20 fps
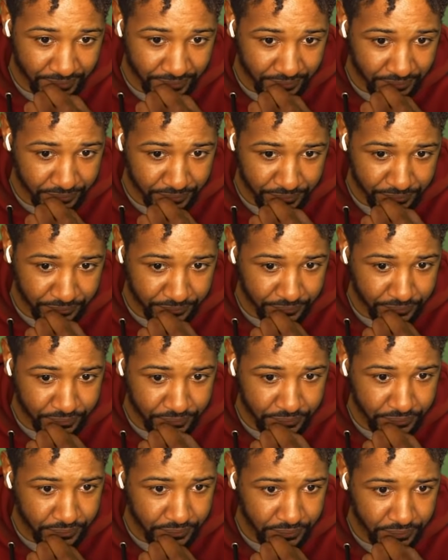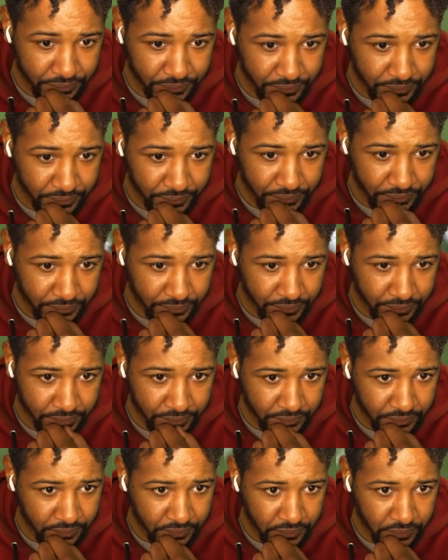Nonu,
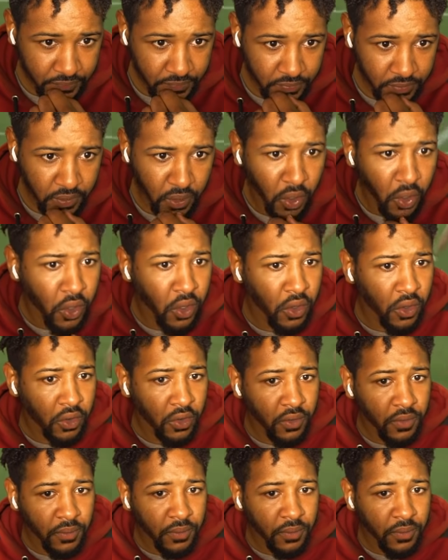McCaw. Conrad Smith.